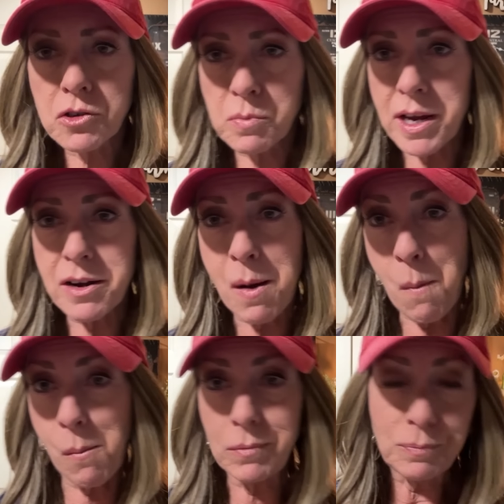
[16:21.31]
made
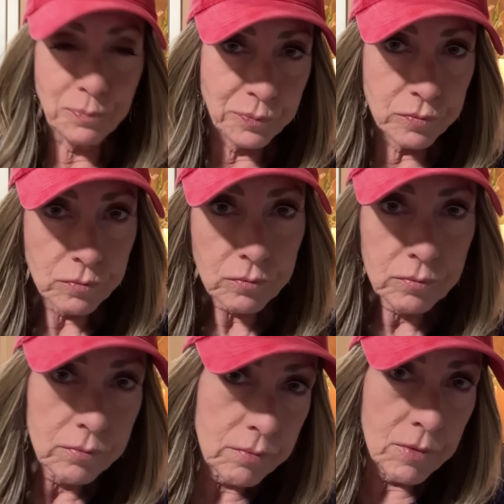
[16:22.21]
up,
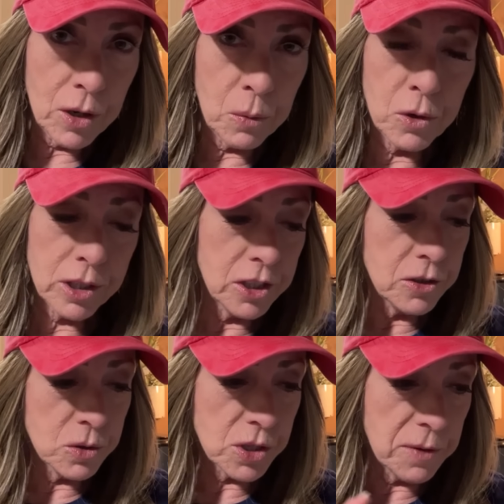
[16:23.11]
and we're gonna use